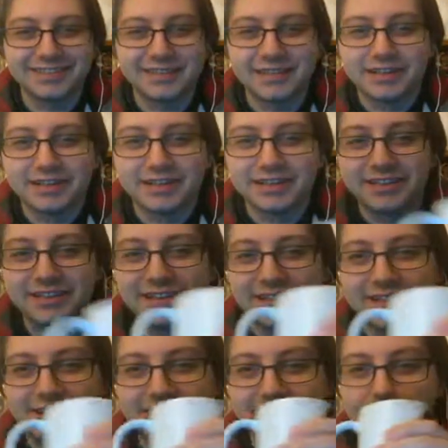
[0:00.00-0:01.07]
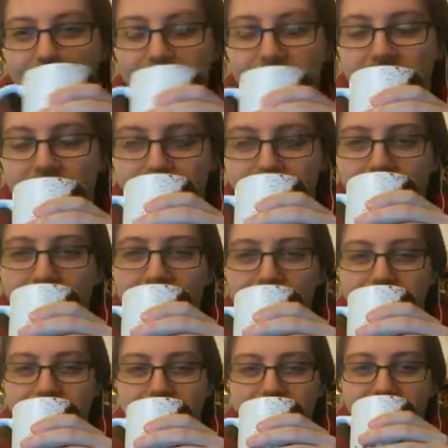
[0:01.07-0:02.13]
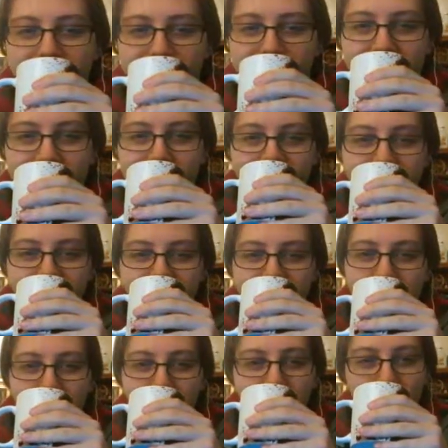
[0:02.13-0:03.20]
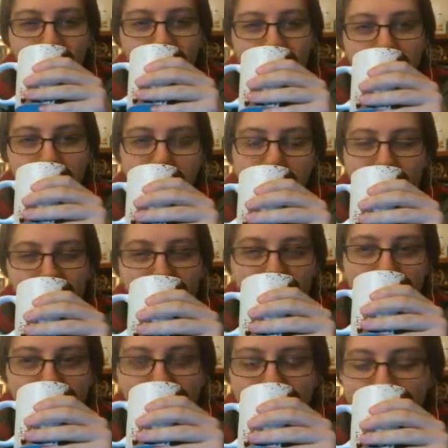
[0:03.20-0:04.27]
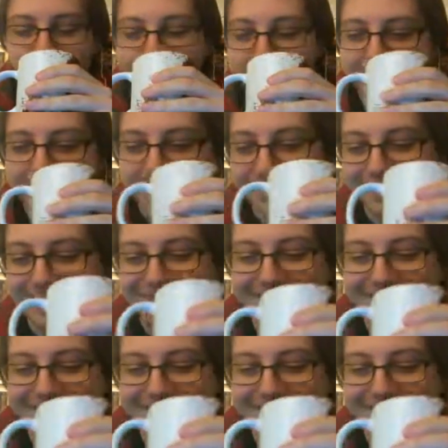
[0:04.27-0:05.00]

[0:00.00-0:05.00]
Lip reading: It was still funny because it was Scott Steiner. I'm like, oh, look at this promo coming here.